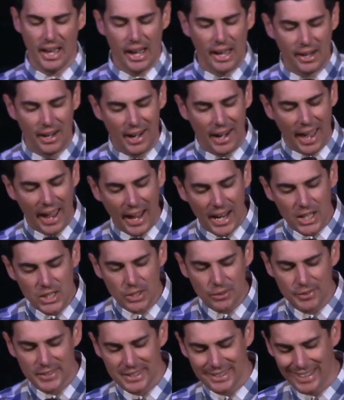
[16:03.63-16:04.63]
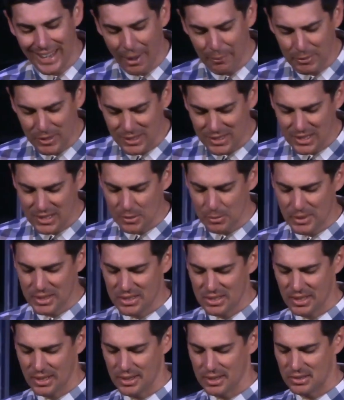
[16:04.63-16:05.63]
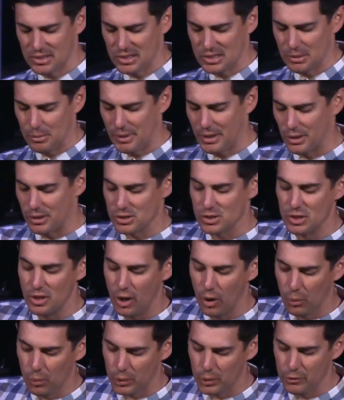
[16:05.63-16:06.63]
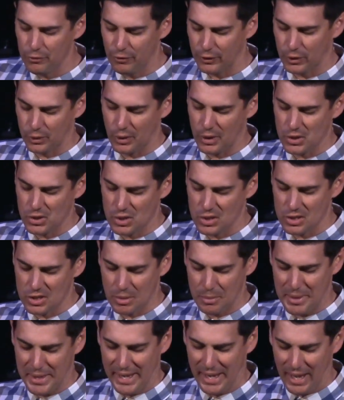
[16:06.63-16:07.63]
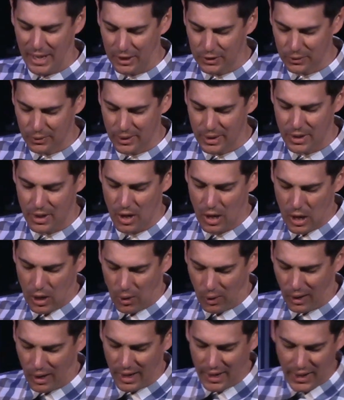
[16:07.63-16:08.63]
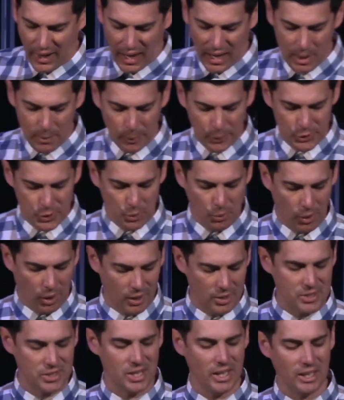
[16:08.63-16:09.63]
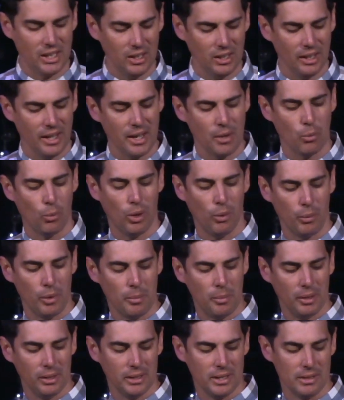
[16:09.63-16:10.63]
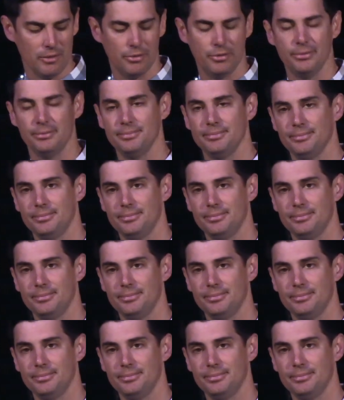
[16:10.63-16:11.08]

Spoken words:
In an age of skepticism and cynicism, there is no room for Christians to be ignorant or unable to articulate what we believe.